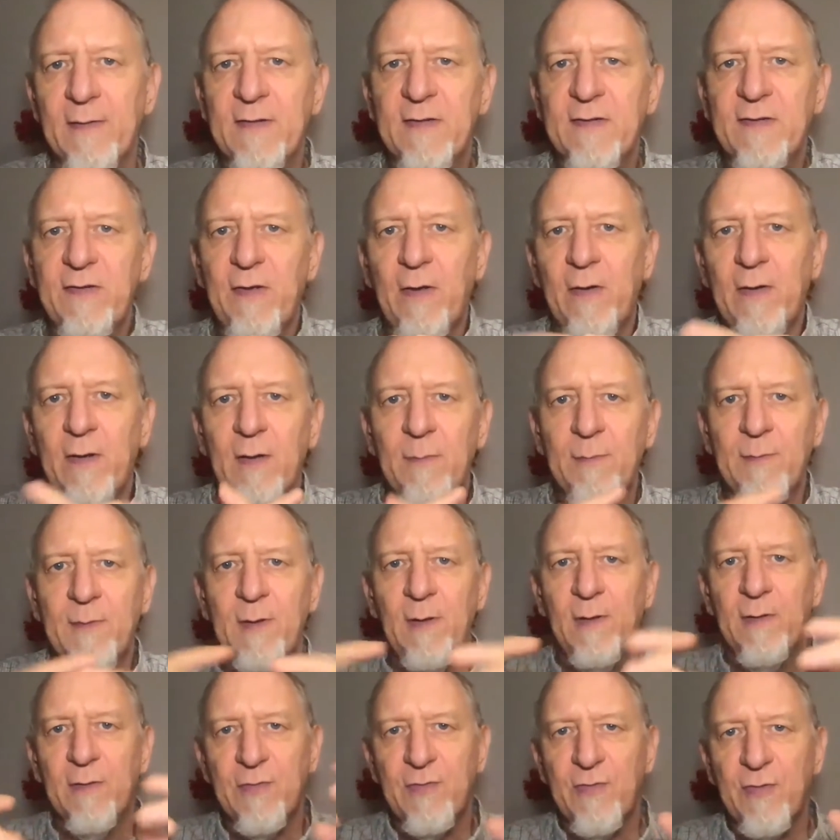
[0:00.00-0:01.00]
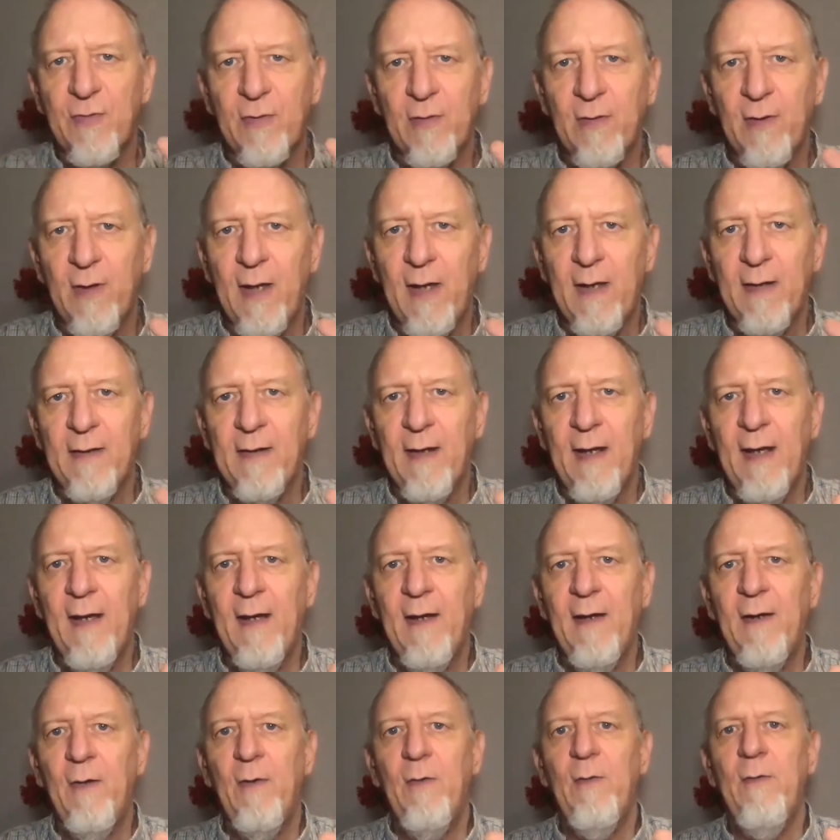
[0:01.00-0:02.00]
startup culture and
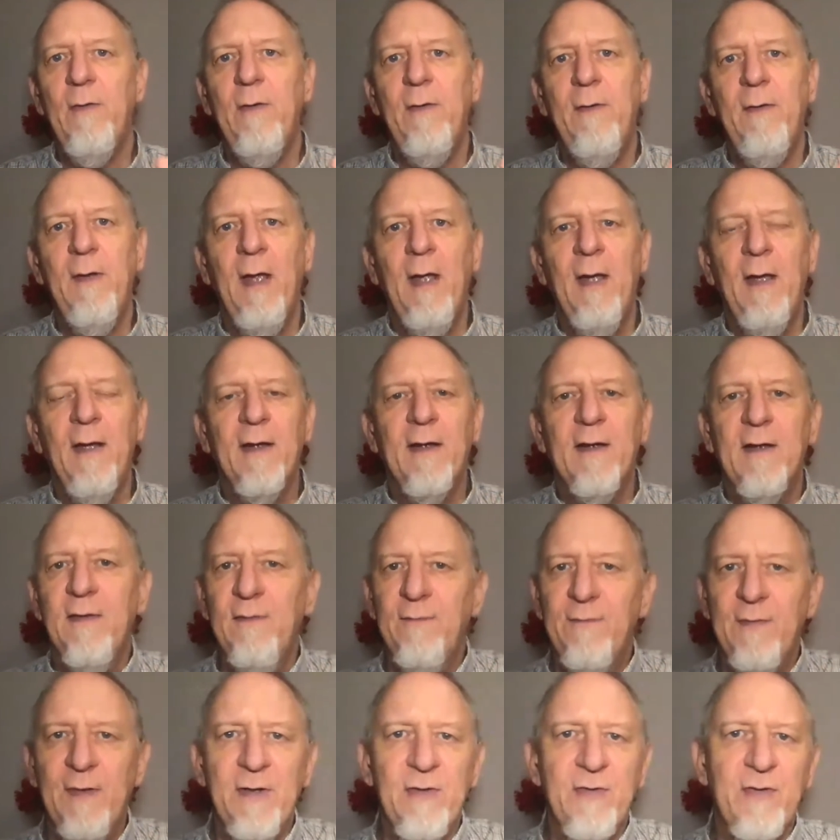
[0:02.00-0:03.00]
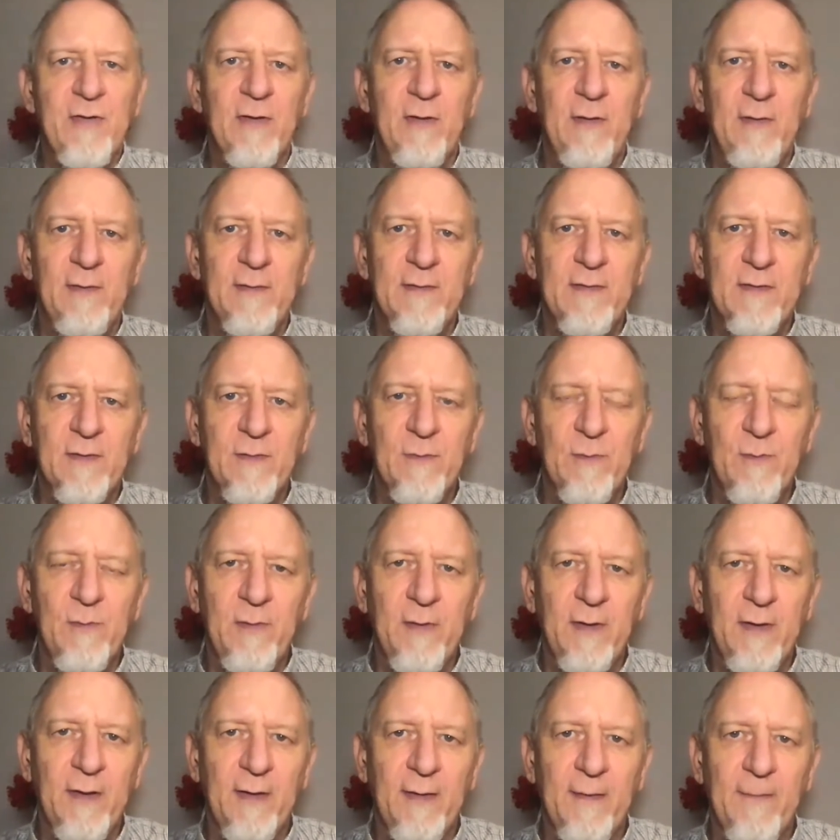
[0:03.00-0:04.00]
how conventional
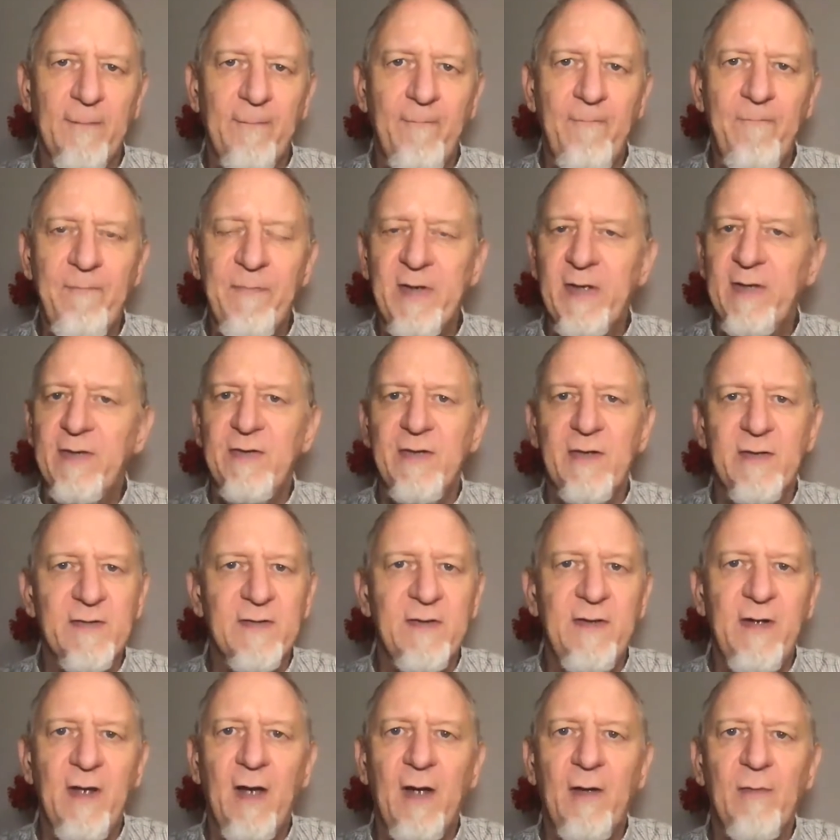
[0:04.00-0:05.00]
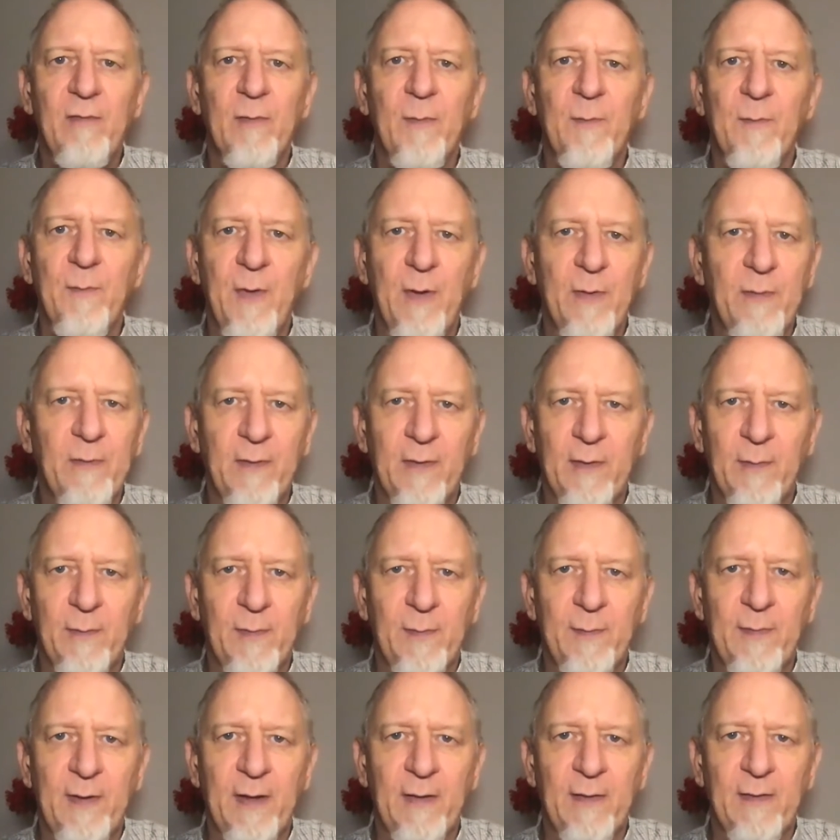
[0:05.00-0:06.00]
schooling is just not remotely
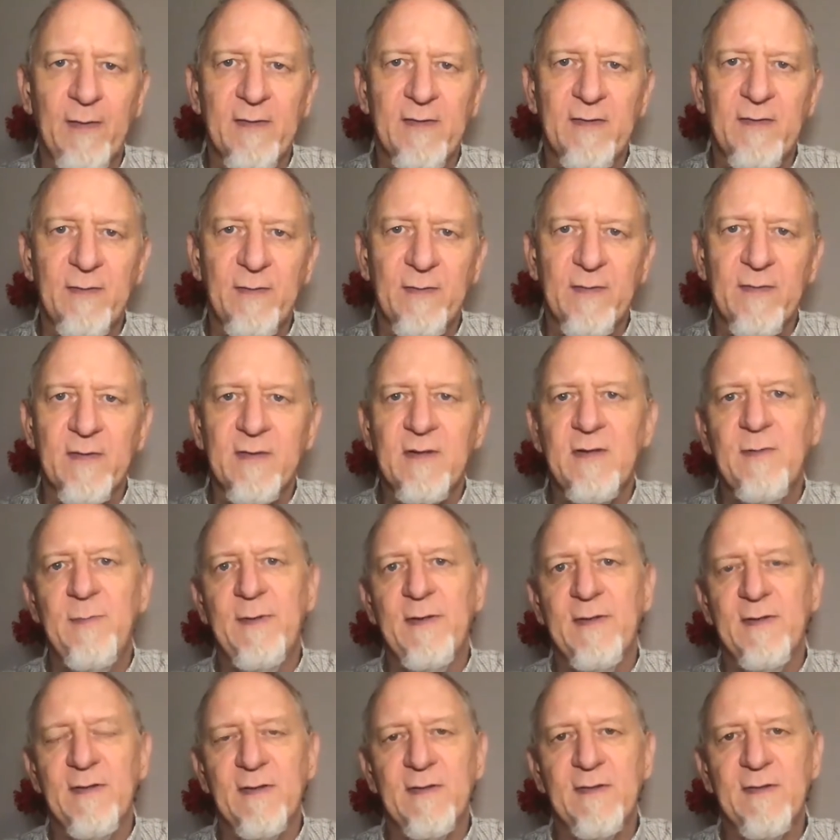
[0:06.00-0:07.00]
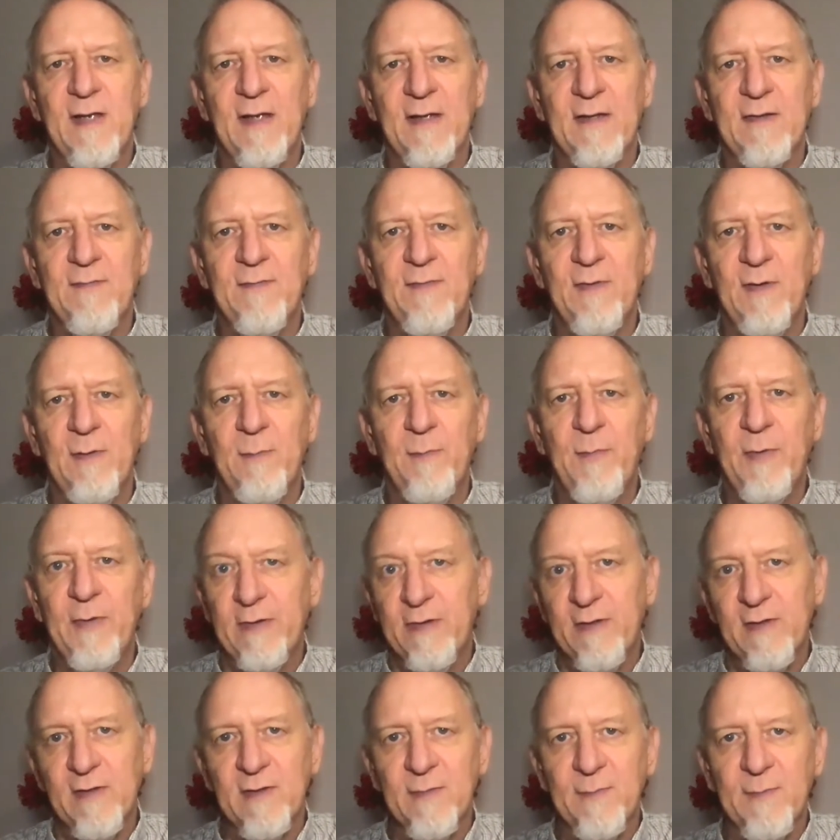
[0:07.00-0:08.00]
preparing students to be successful
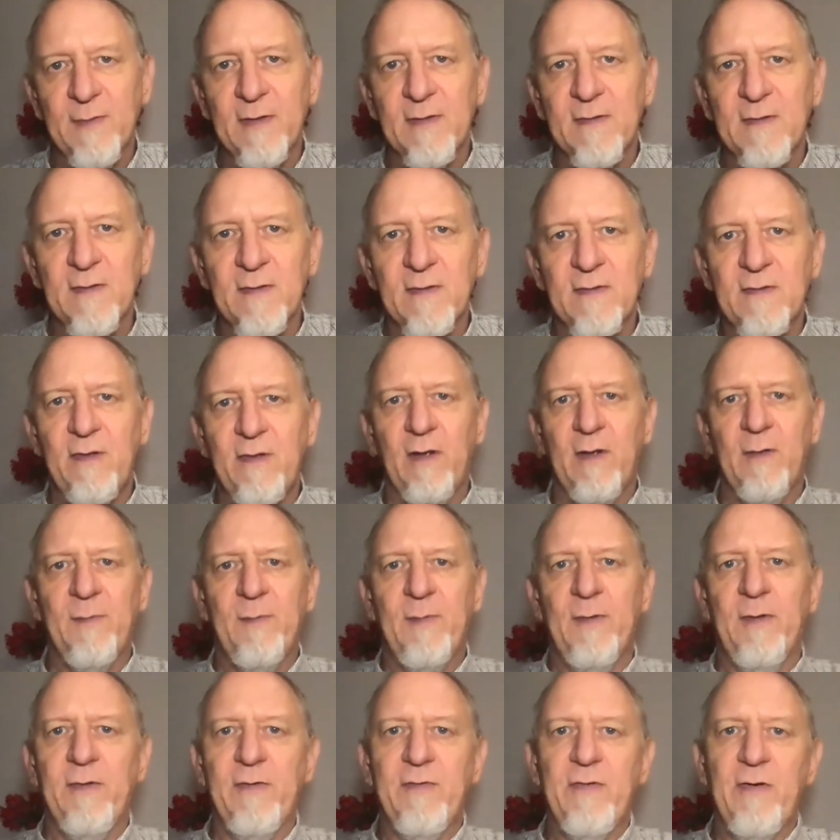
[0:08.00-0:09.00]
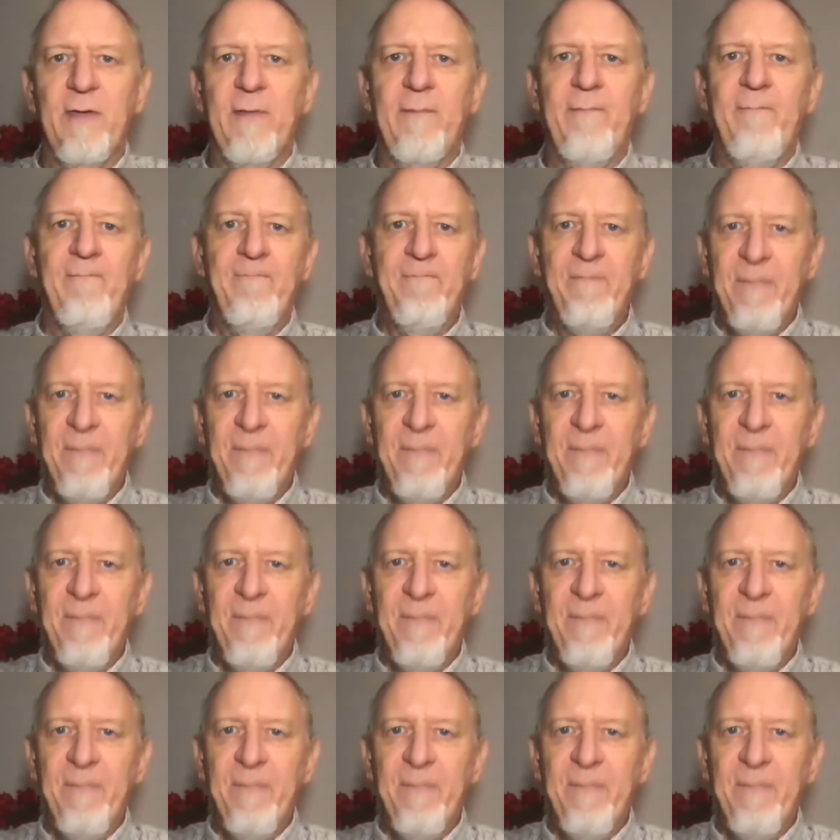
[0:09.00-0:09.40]
participants in startup culture.